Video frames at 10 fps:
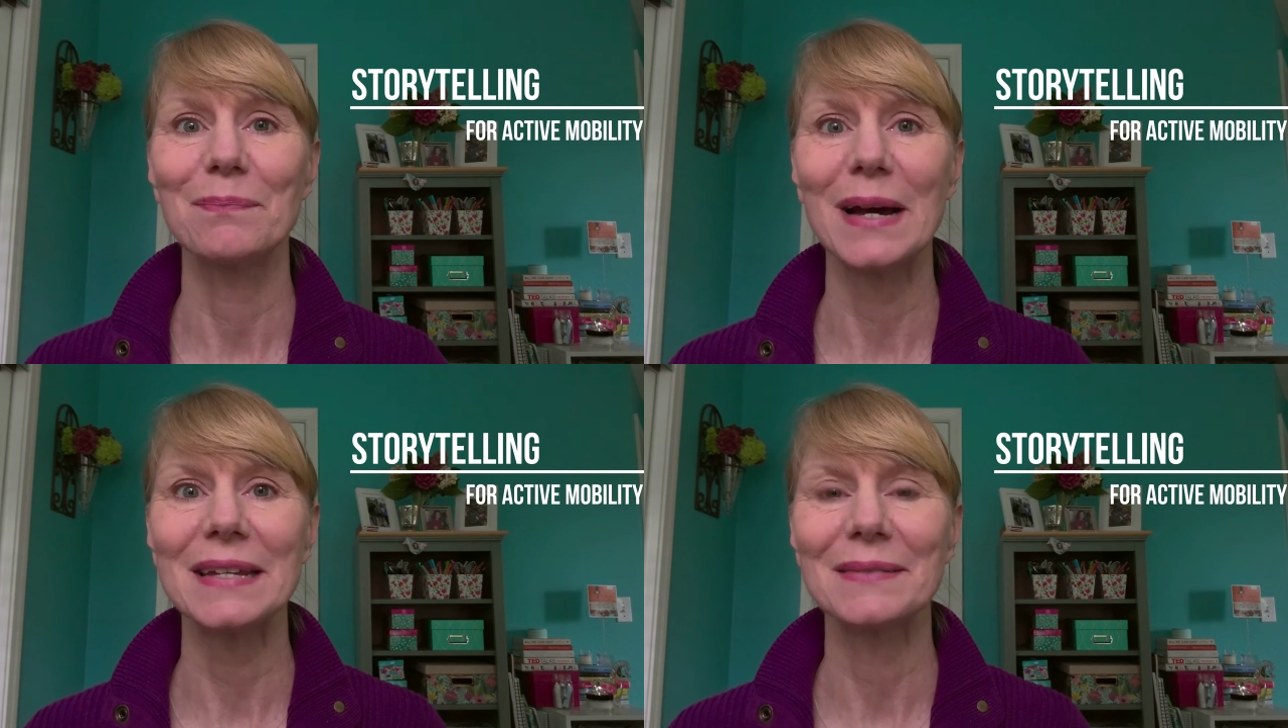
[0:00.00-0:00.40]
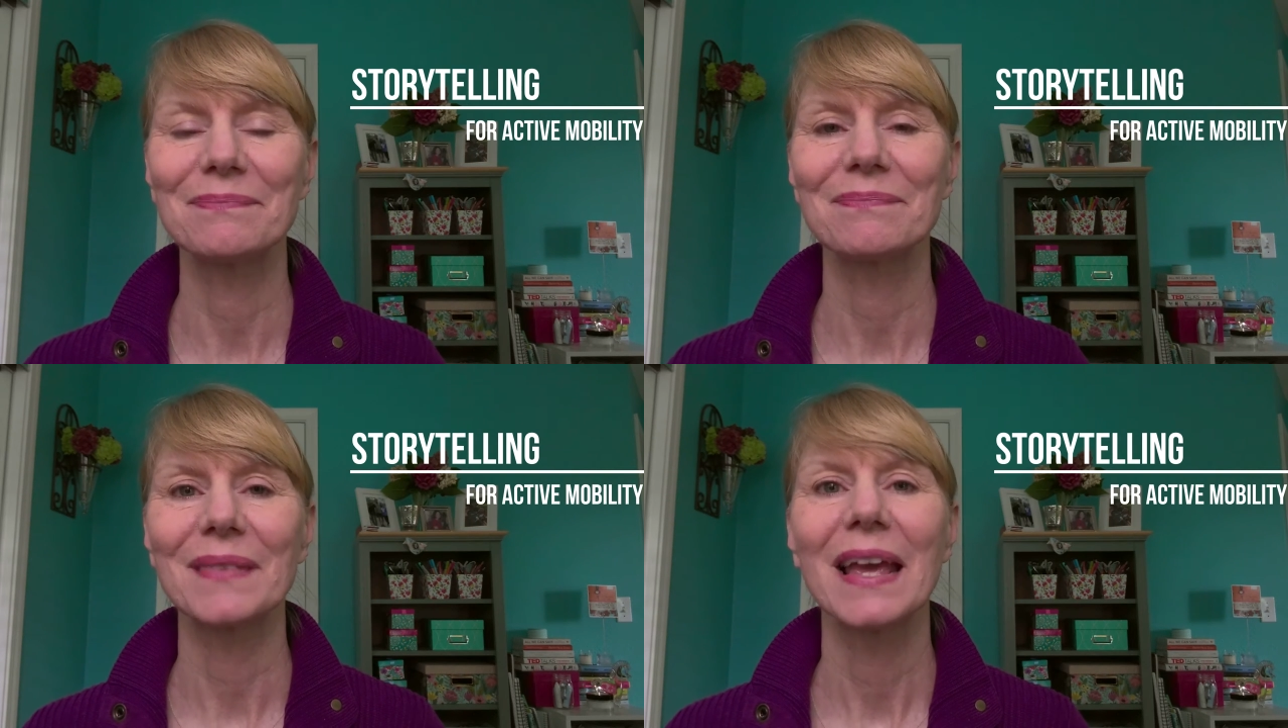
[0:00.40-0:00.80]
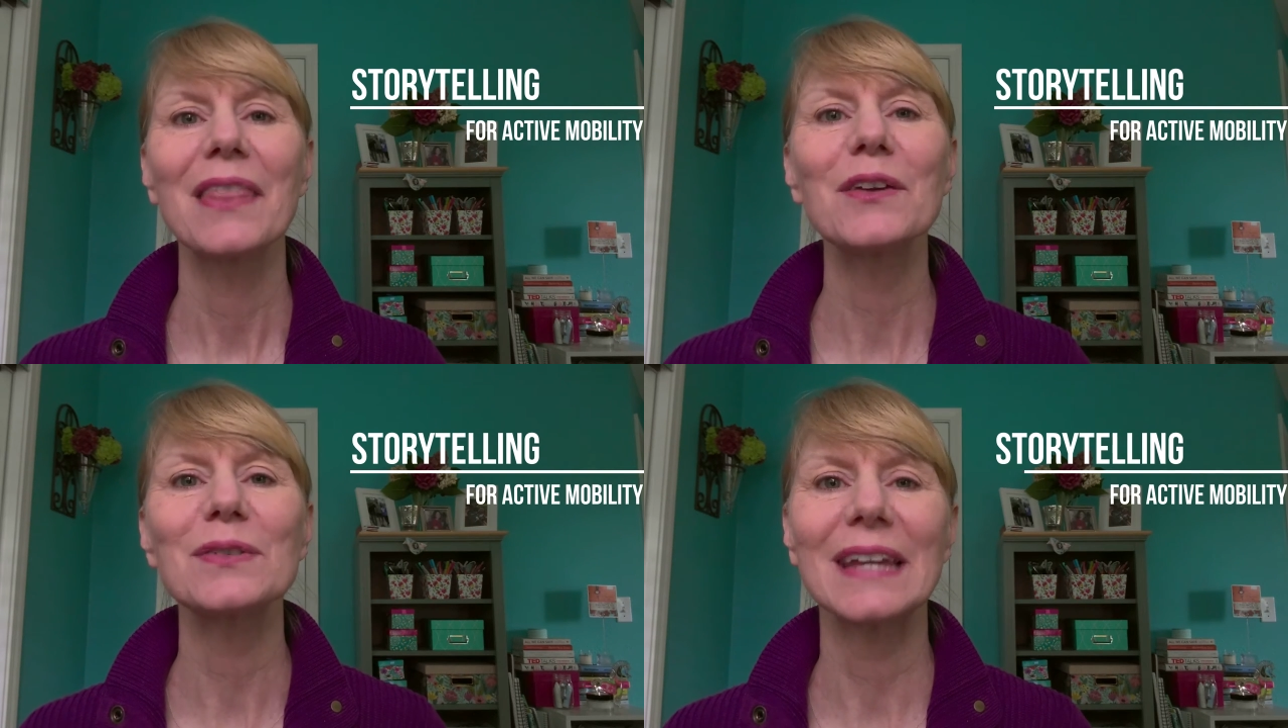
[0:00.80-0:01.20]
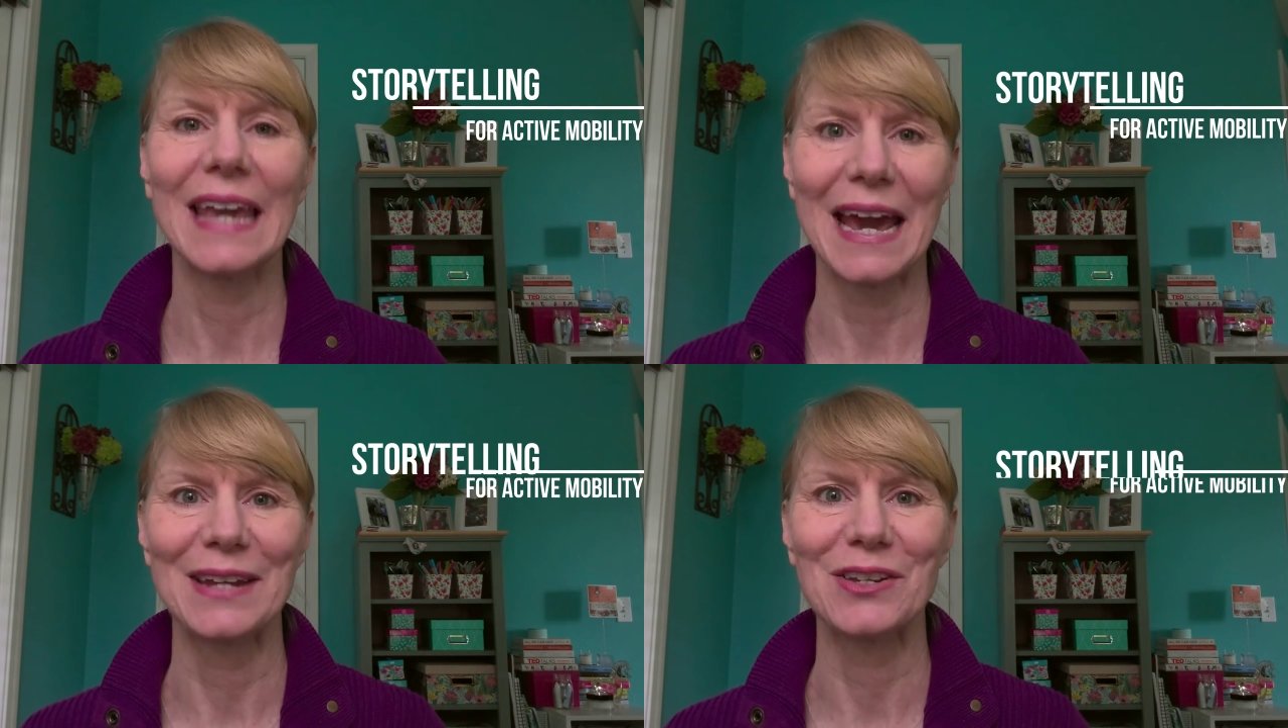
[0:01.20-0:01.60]
But there's a
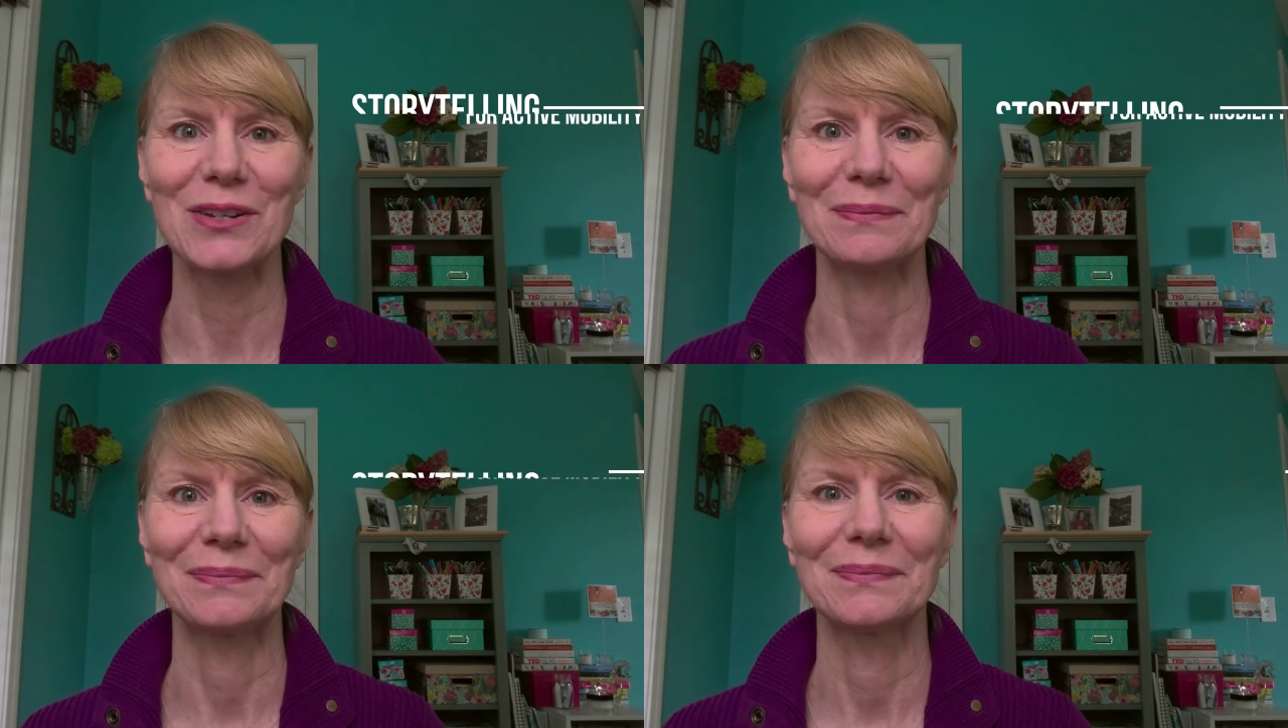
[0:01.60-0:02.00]
catch.